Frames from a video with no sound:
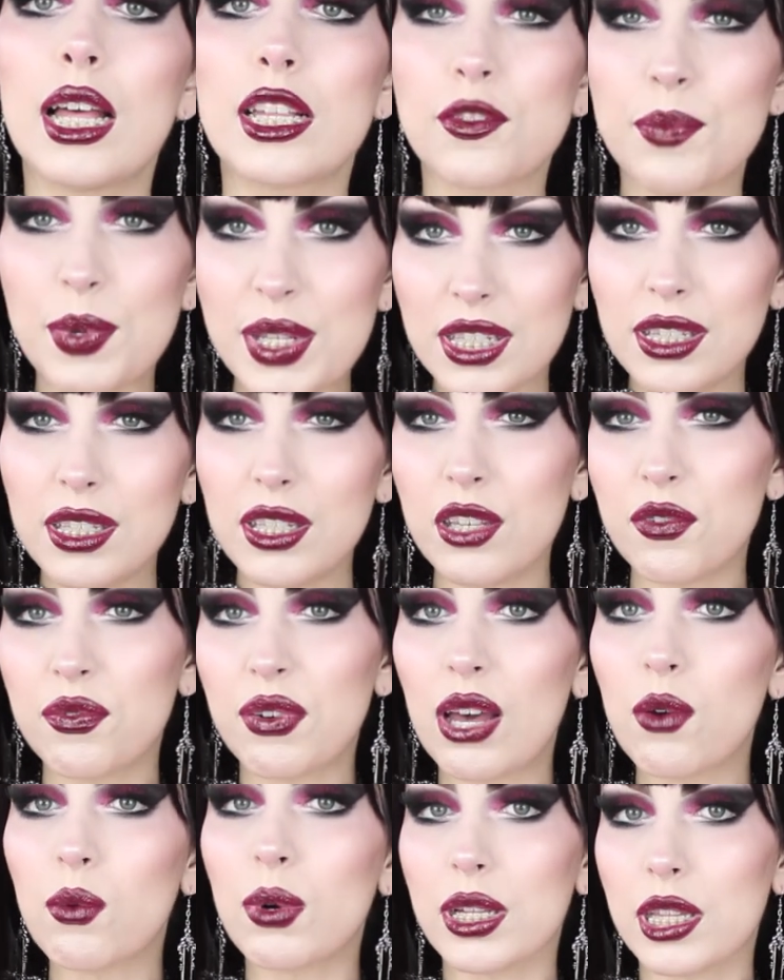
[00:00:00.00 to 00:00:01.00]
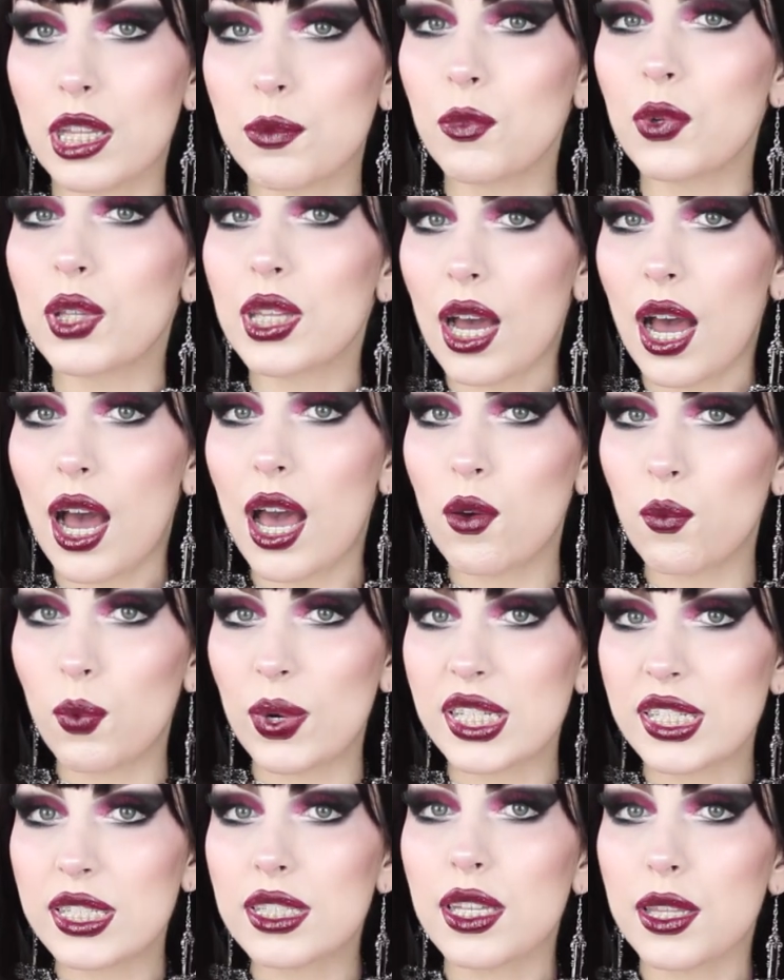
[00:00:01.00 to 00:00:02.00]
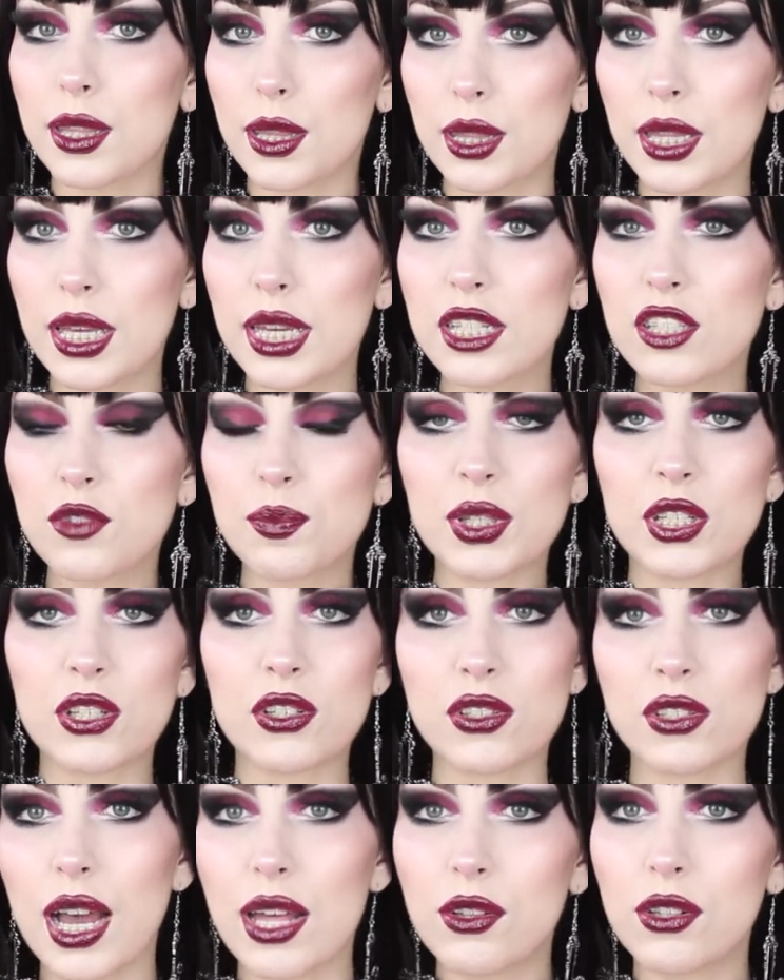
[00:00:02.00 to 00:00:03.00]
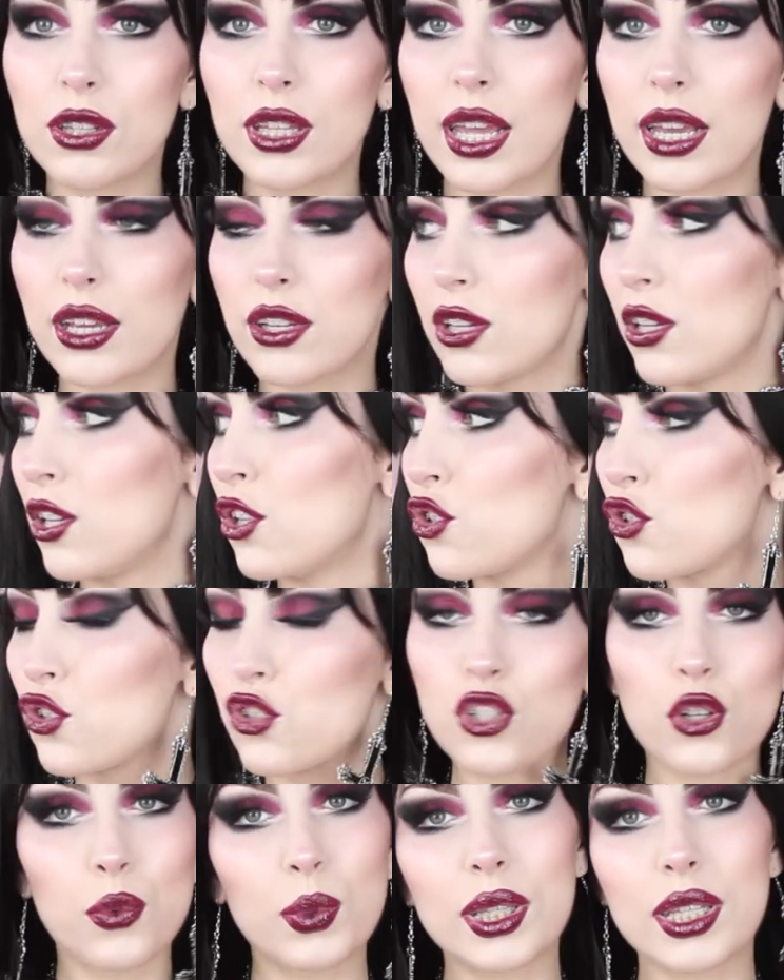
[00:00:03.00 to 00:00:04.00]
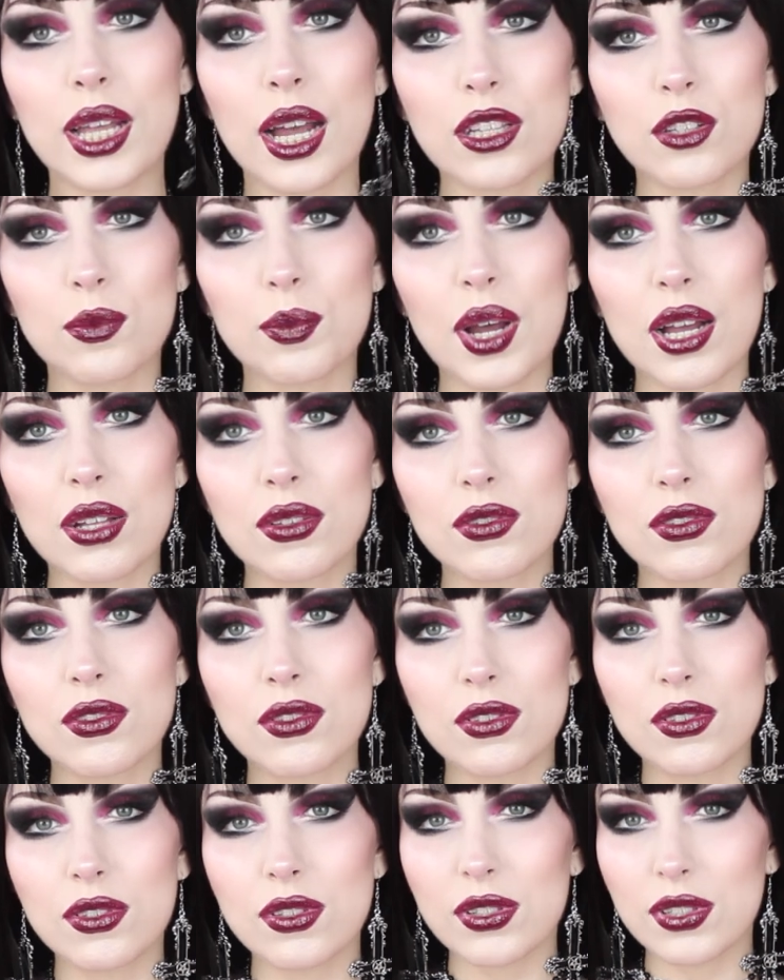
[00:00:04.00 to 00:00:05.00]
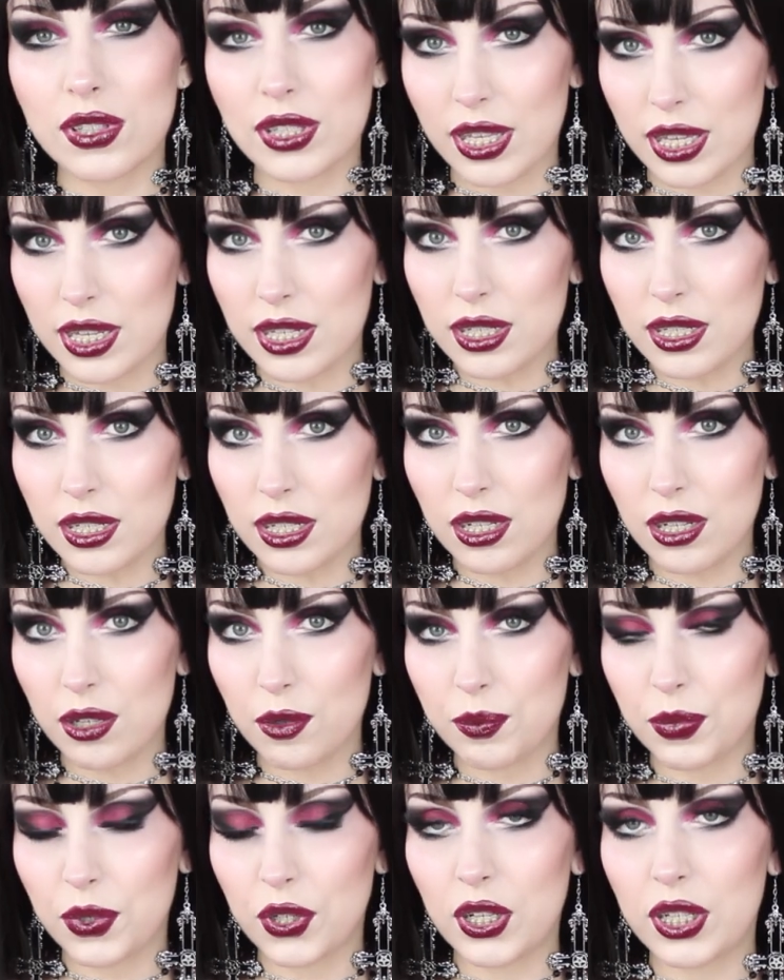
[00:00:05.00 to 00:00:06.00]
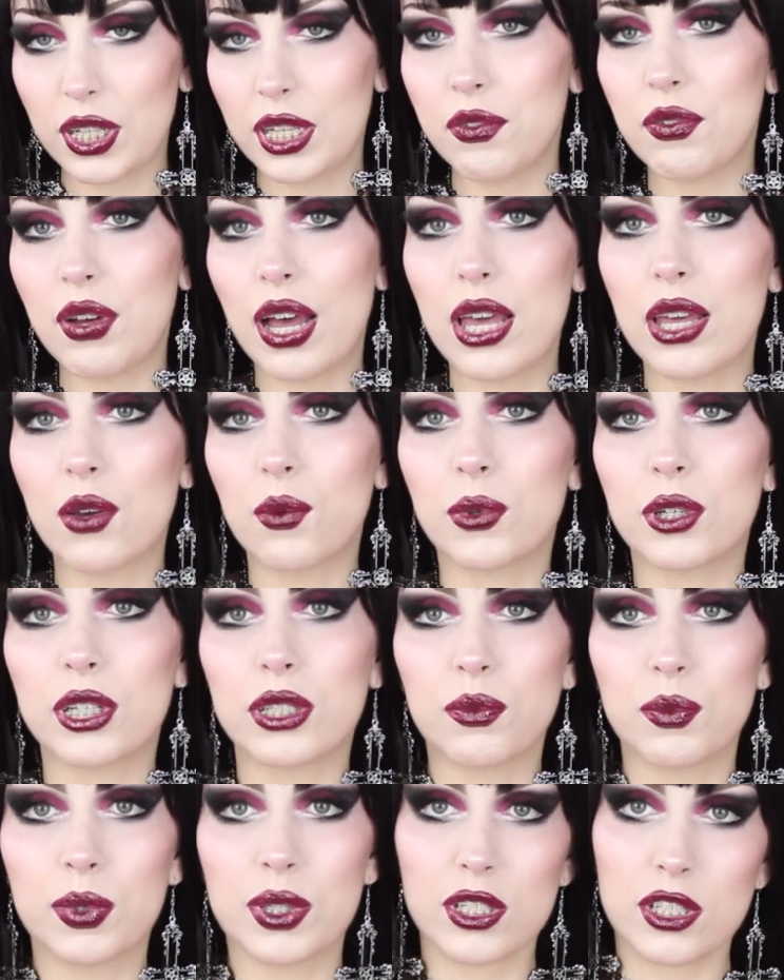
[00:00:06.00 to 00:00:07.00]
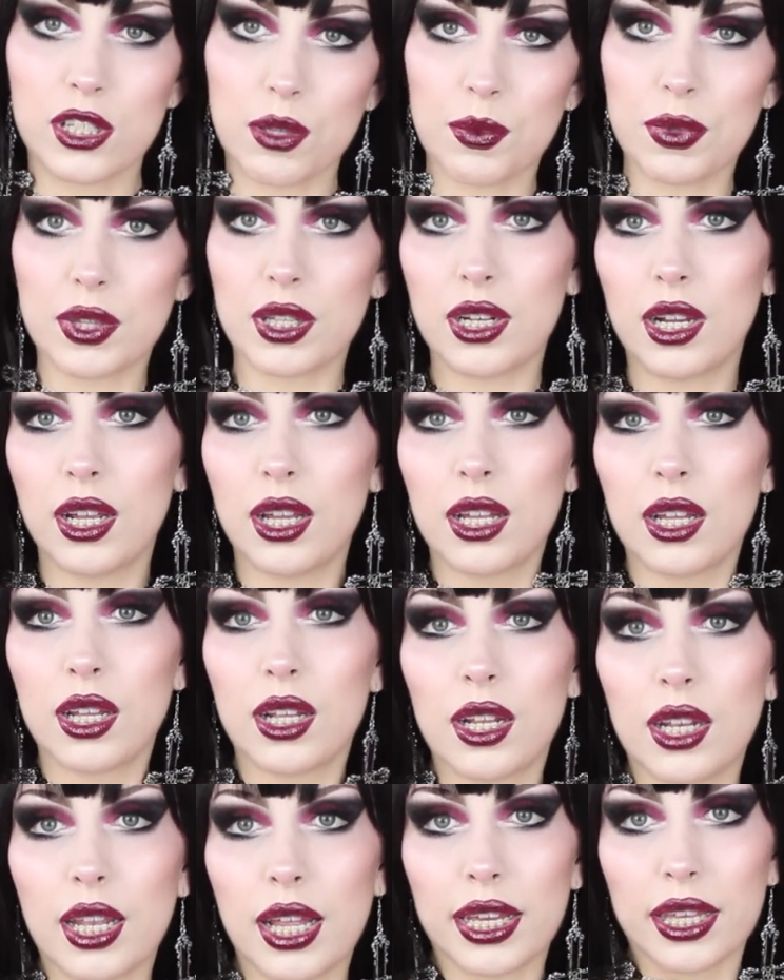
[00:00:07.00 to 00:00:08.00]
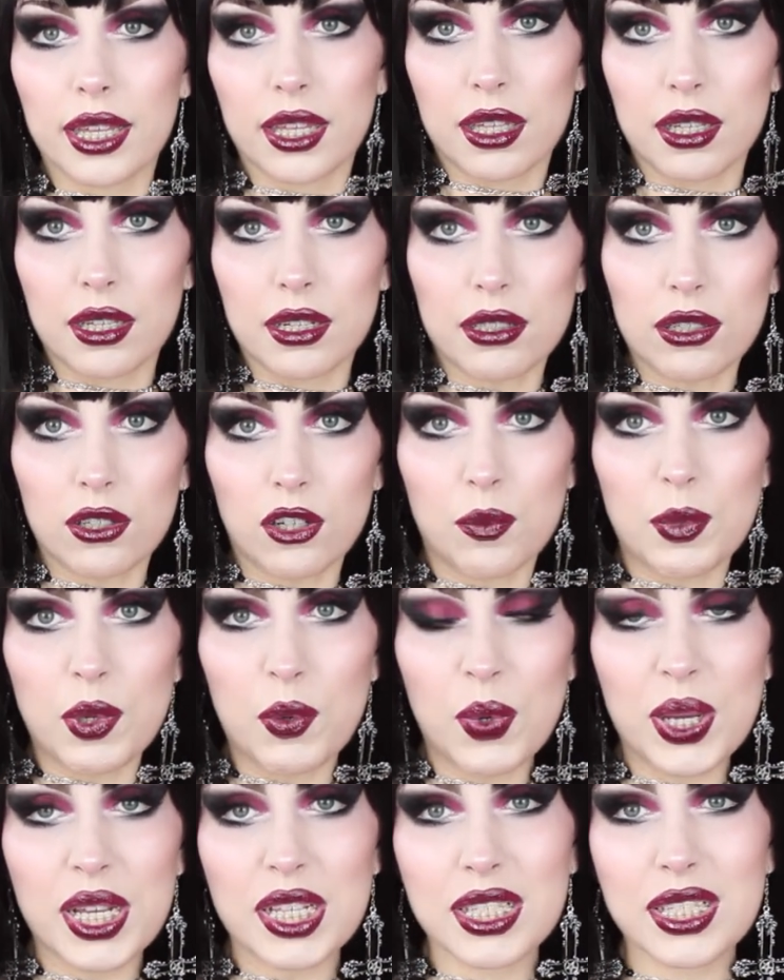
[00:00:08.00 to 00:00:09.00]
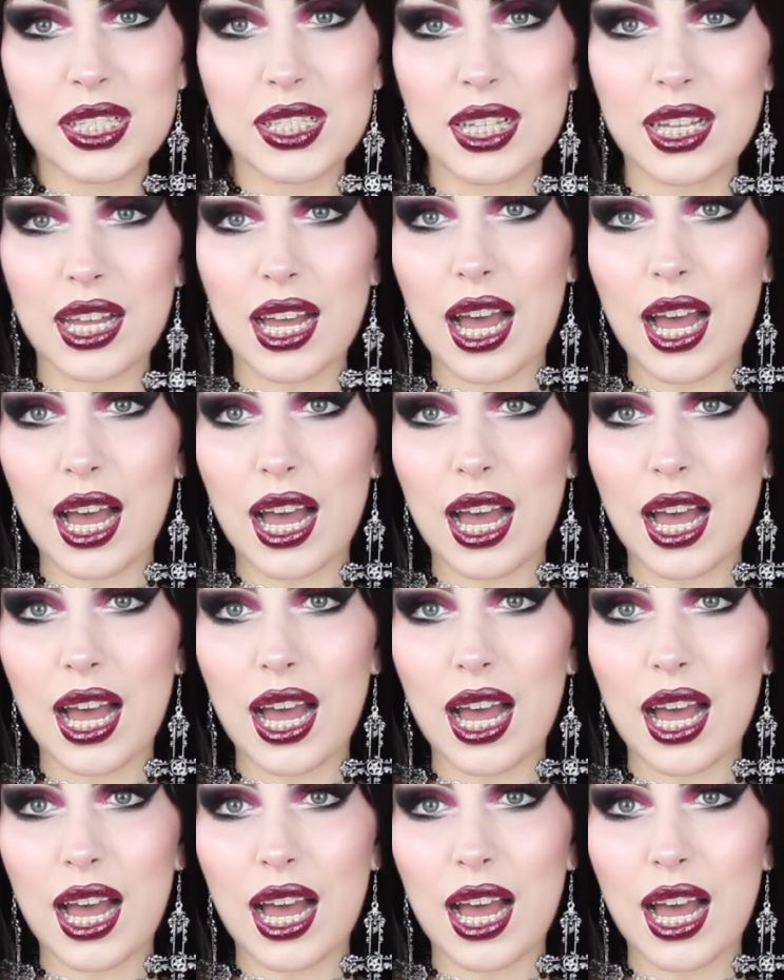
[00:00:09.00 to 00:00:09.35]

especially if I wear them with high-waisted things, because I don't like showing that much skin. But if I wear it with something like here on the waist,